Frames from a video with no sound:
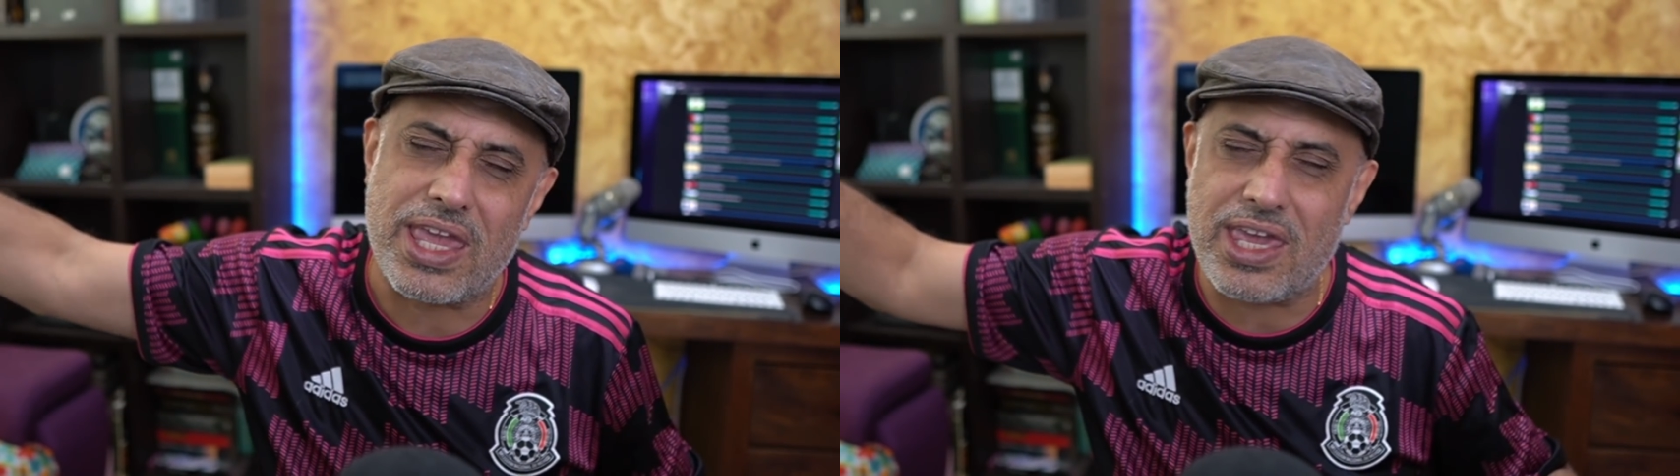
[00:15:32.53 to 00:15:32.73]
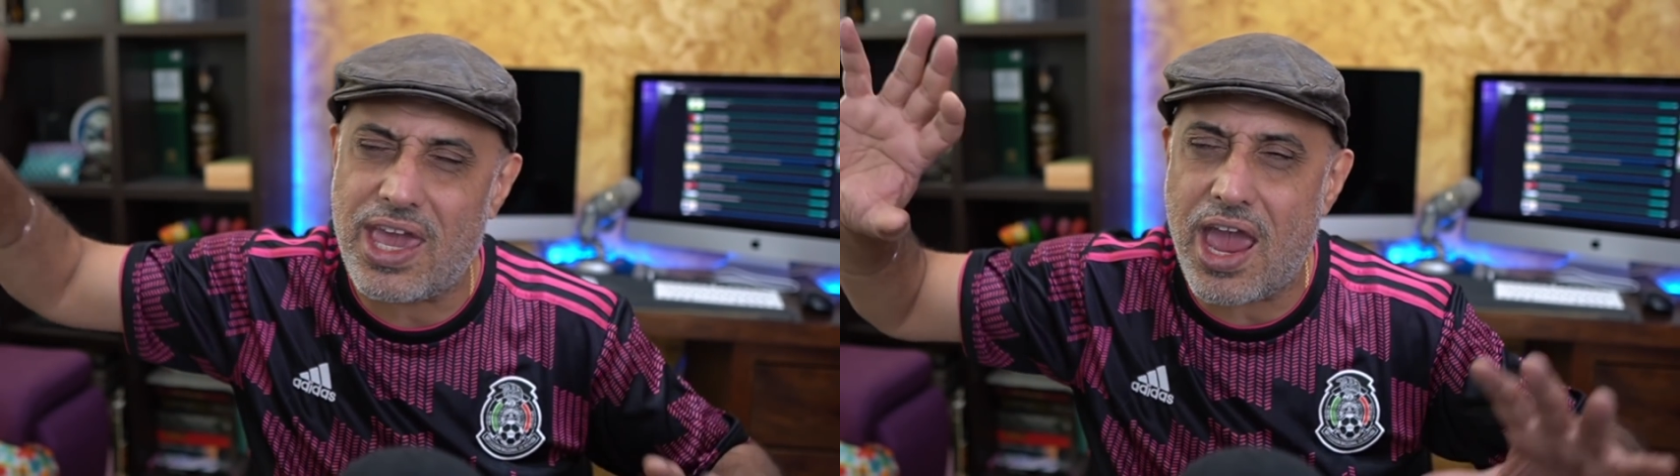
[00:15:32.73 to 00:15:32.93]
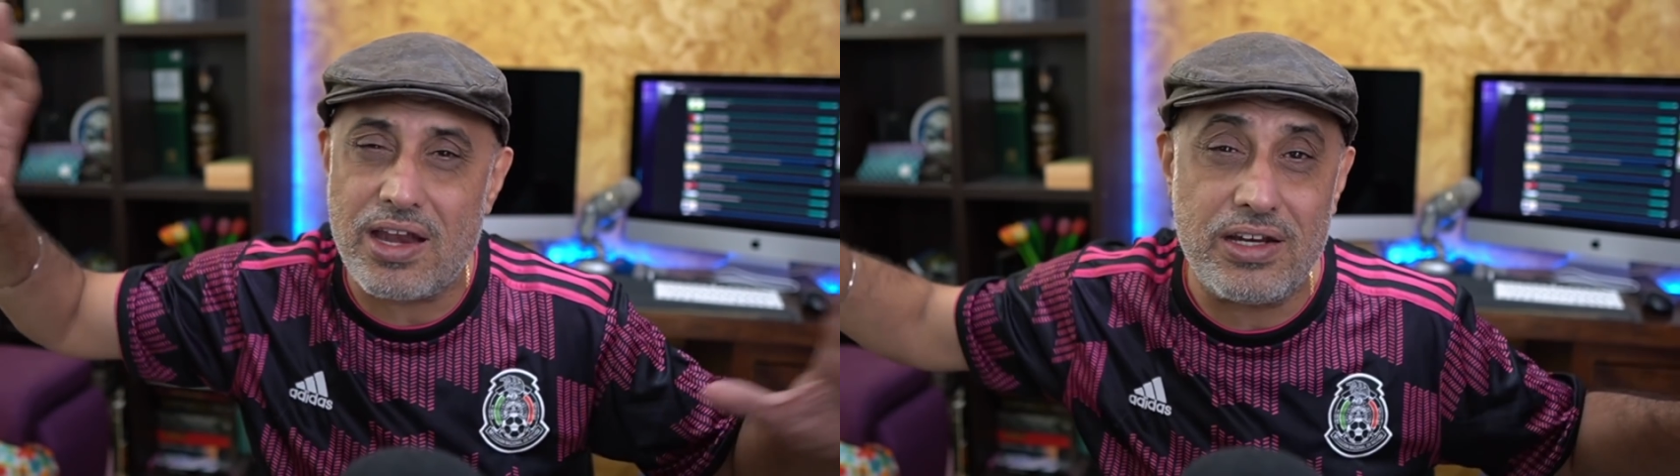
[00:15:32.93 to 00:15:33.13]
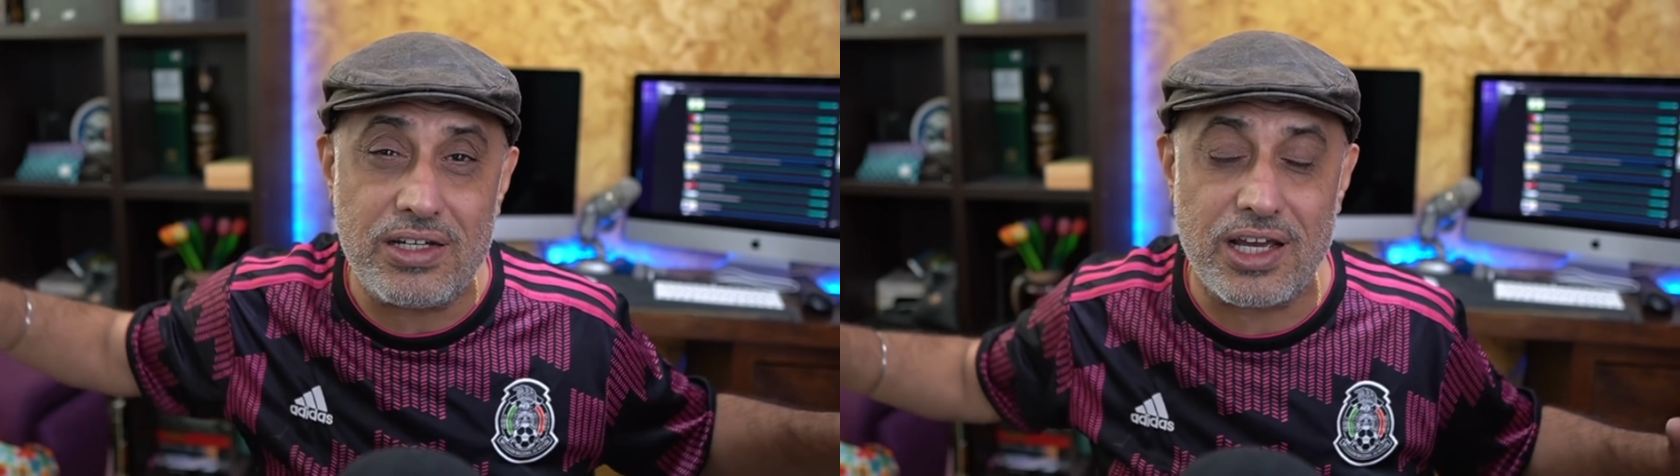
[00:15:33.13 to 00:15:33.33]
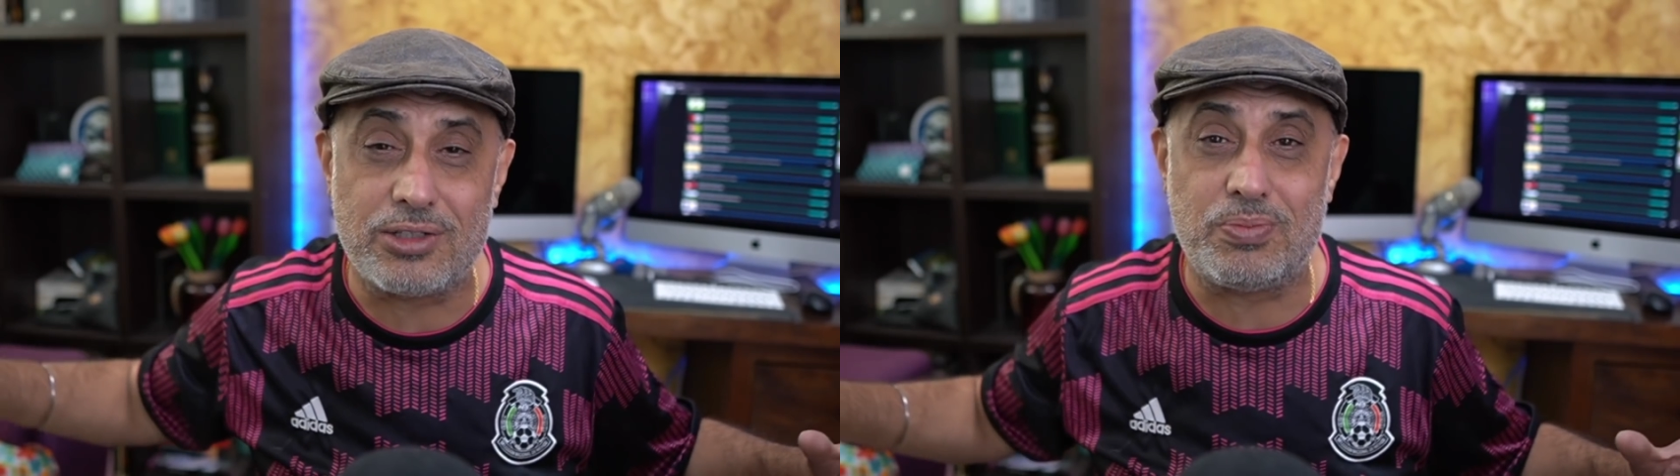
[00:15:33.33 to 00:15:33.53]
Canada
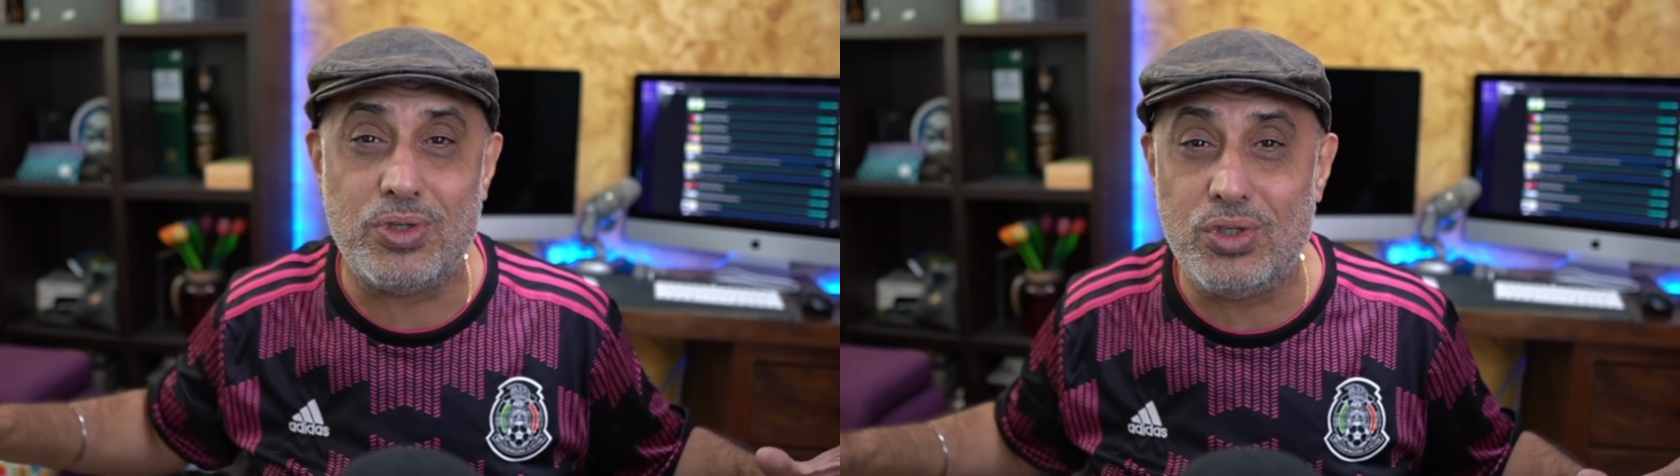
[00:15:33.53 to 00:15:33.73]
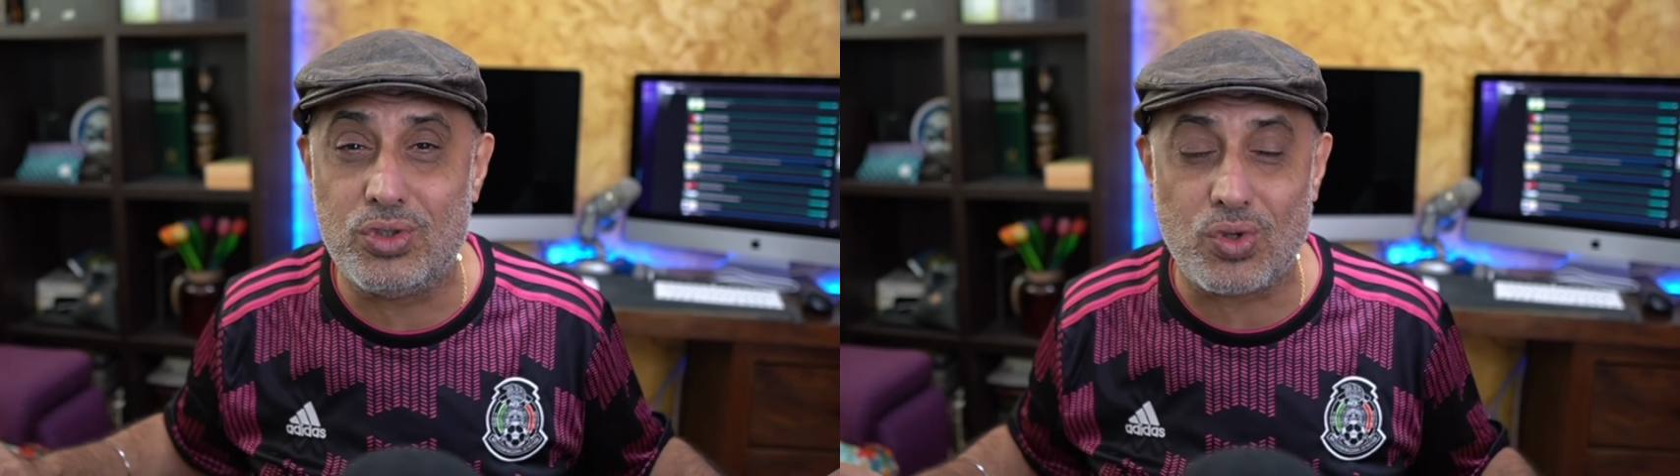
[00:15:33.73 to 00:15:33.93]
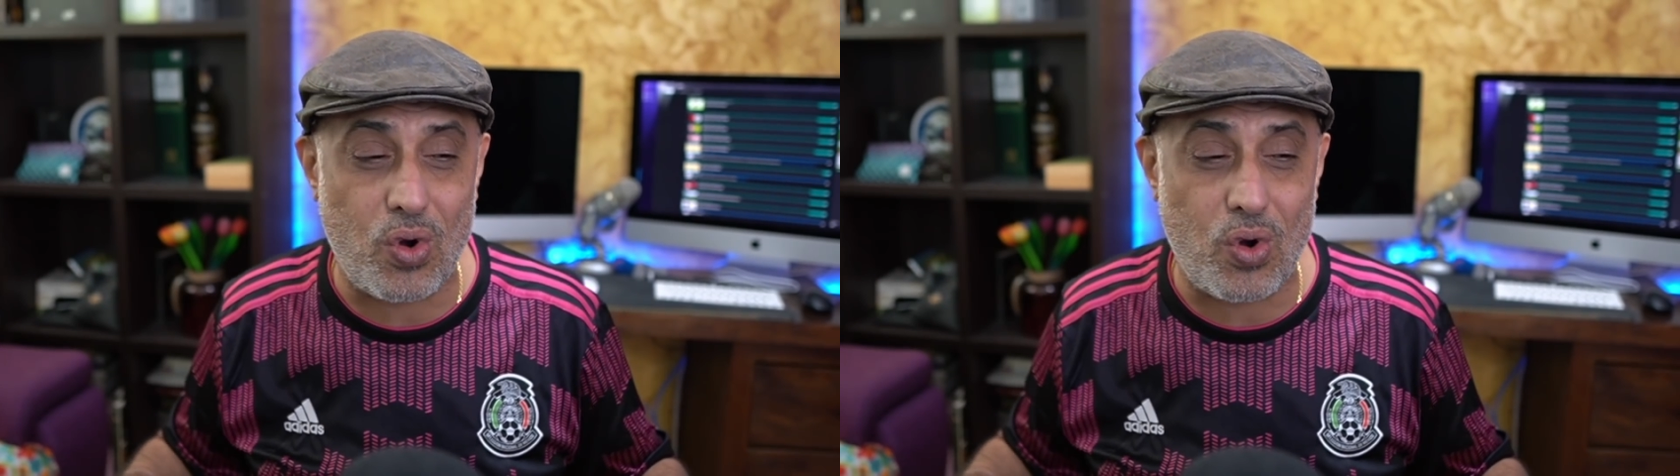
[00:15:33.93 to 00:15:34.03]
has produced